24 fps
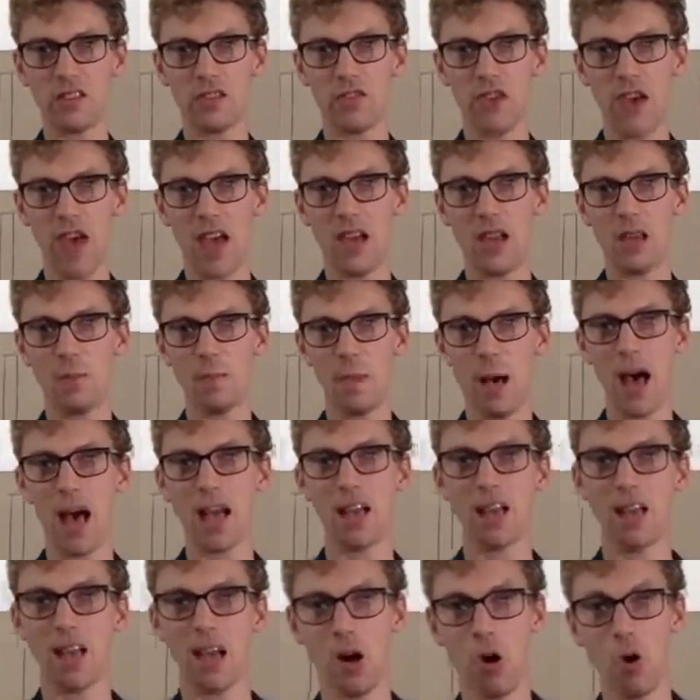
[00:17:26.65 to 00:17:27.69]
for any
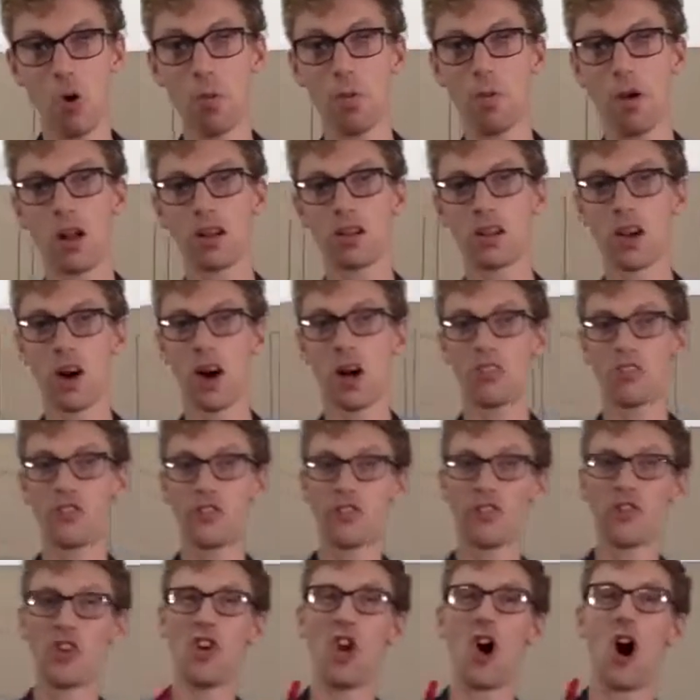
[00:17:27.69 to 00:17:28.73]
pannier or mudguards
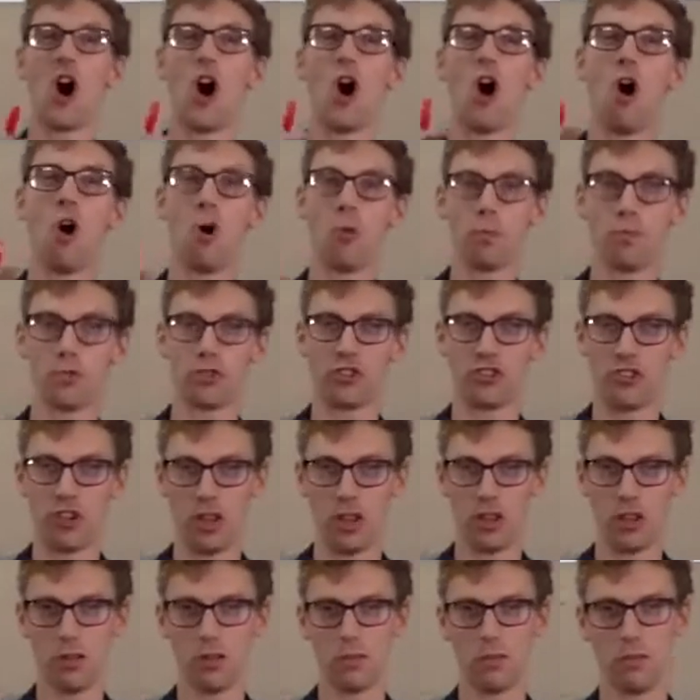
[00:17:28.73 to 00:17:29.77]
as an
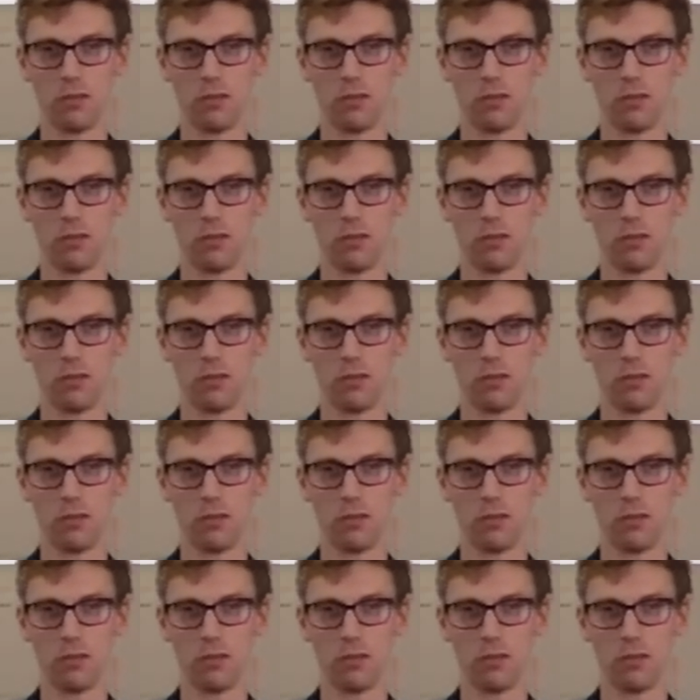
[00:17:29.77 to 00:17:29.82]
option.